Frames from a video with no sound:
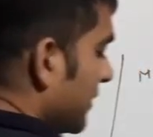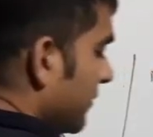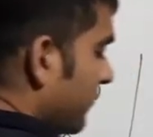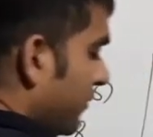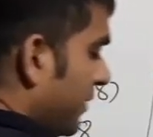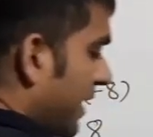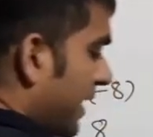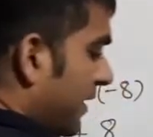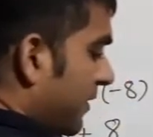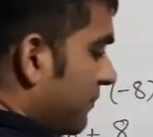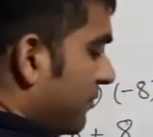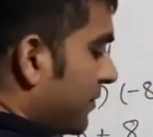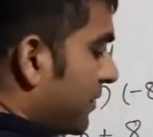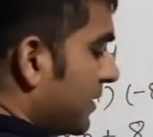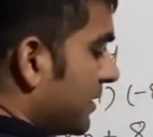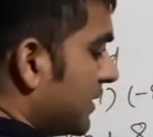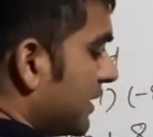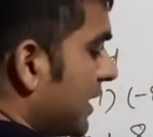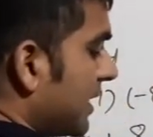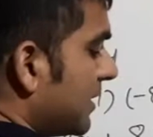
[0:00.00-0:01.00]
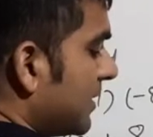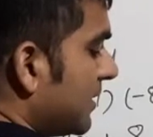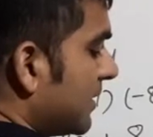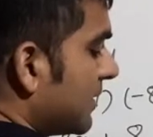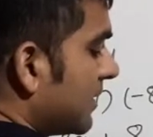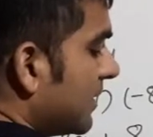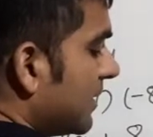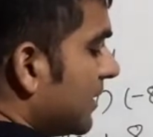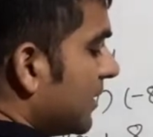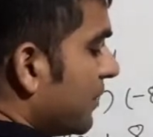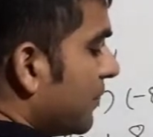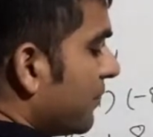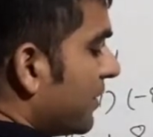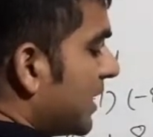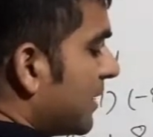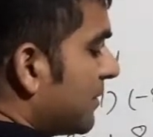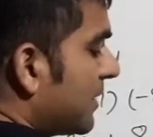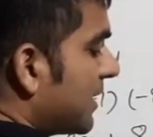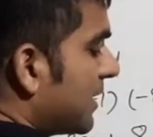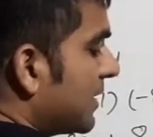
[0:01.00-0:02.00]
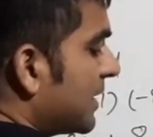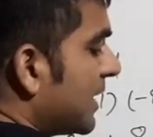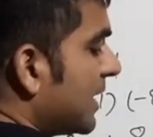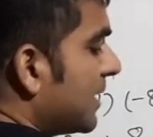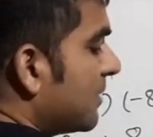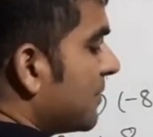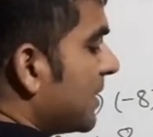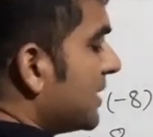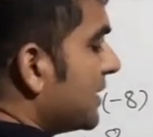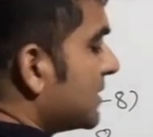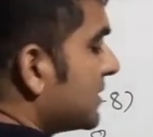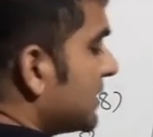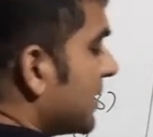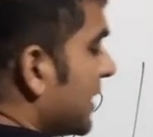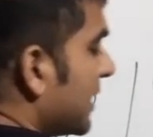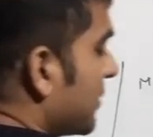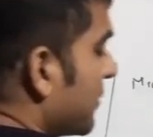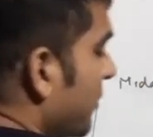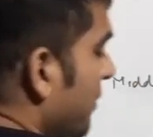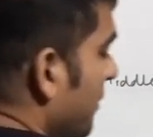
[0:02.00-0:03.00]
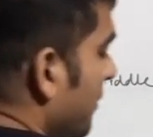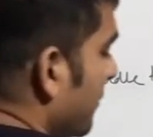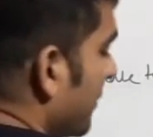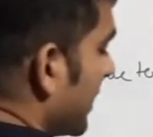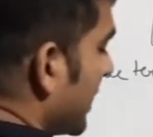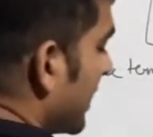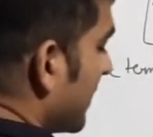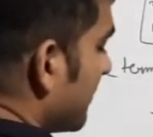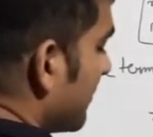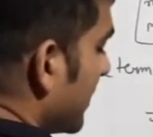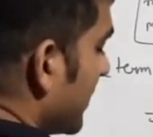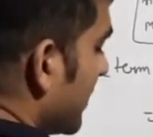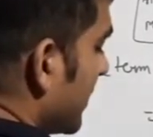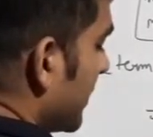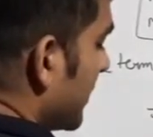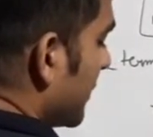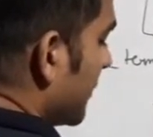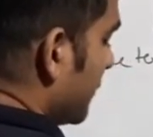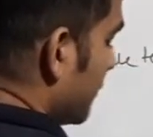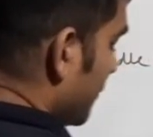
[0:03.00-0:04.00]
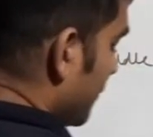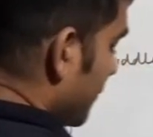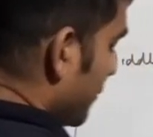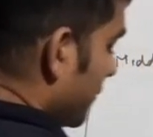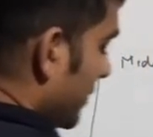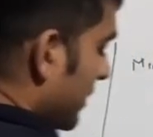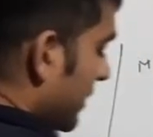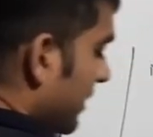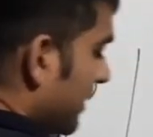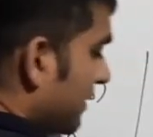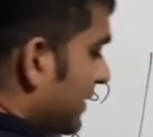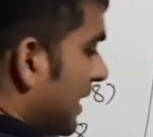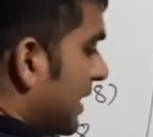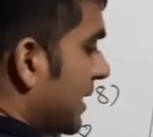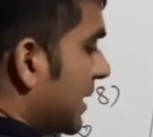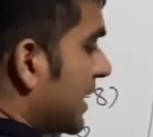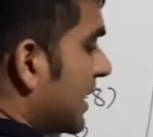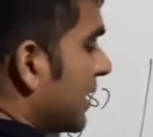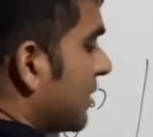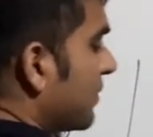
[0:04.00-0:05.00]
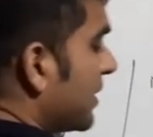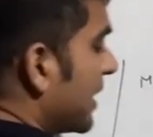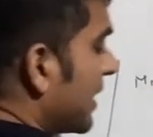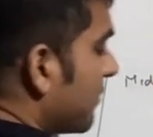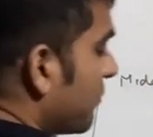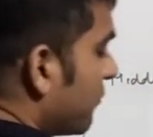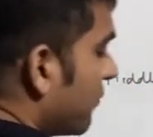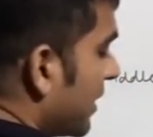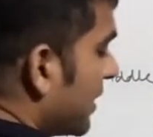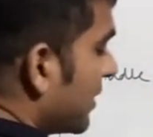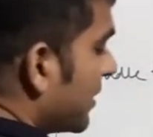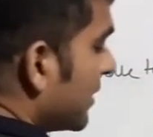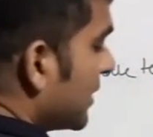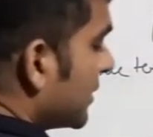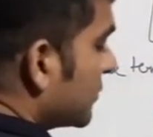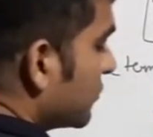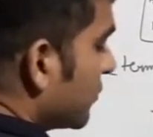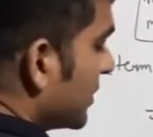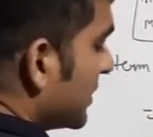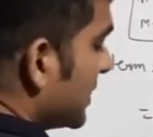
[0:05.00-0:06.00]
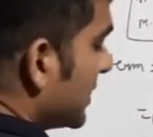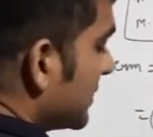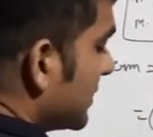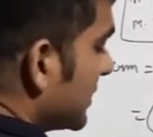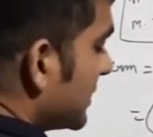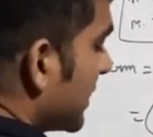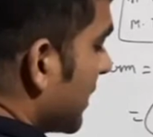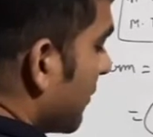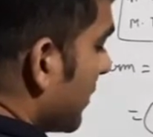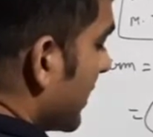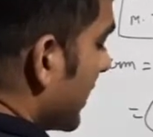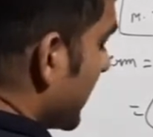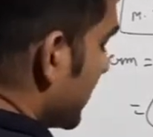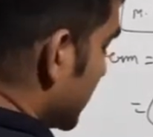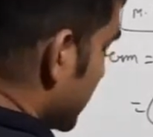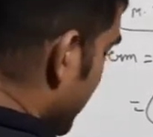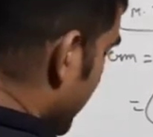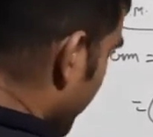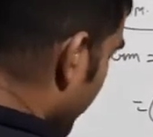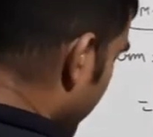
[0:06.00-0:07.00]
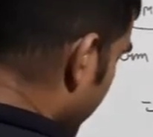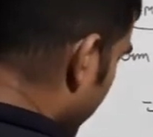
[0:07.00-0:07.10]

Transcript: 5. Then we have here 10 minus 8. We have 2, then here we have 1. So this is our answer. We